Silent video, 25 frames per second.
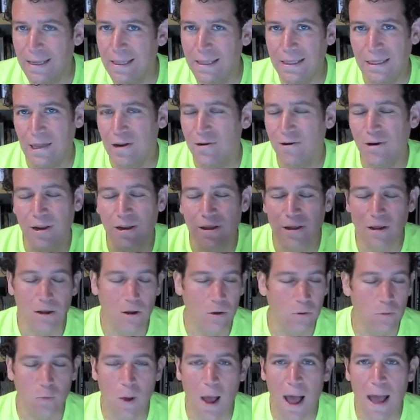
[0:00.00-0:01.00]
There,
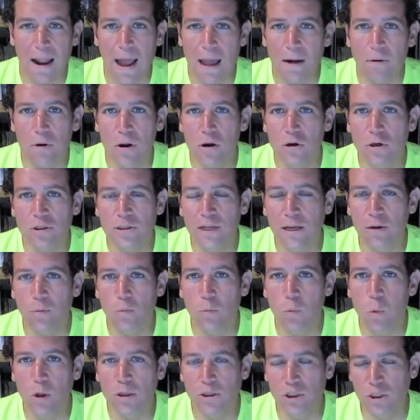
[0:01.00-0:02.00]
I, I don't
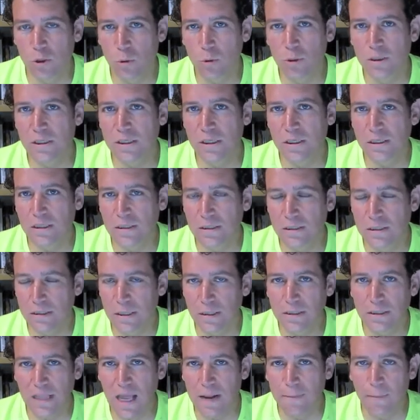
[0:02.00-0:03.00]
understand what's so
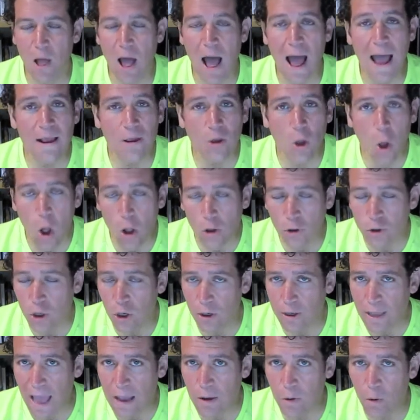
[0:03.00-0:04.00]
sustainable. I called
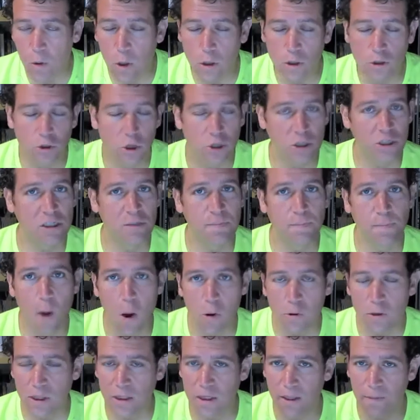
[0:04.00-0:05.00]
Cooke Aquaculture. I
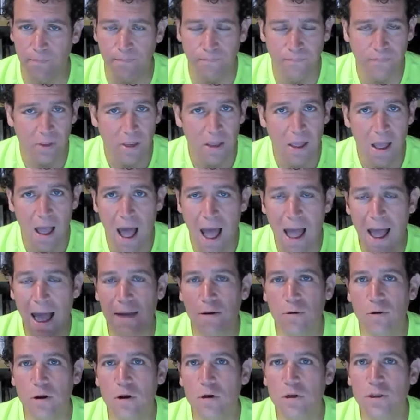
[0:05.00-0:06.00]
spoke to them. I
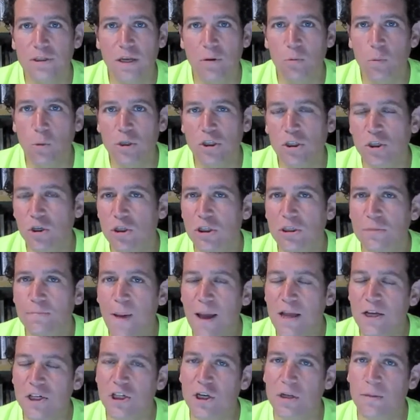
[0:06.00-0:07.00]
don't understand what's so
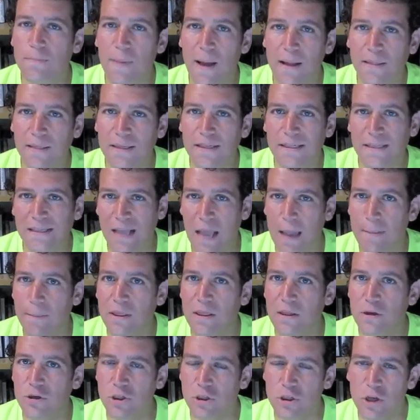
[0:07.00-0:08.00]
special about the
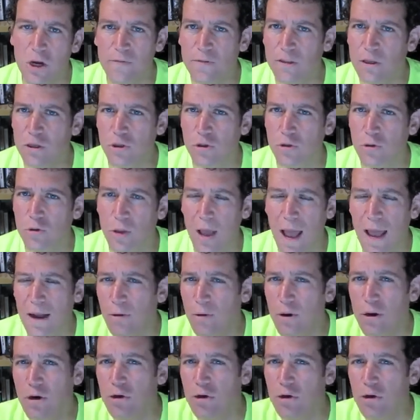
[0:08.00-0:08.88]
salmon they're serving. This tuna. I don't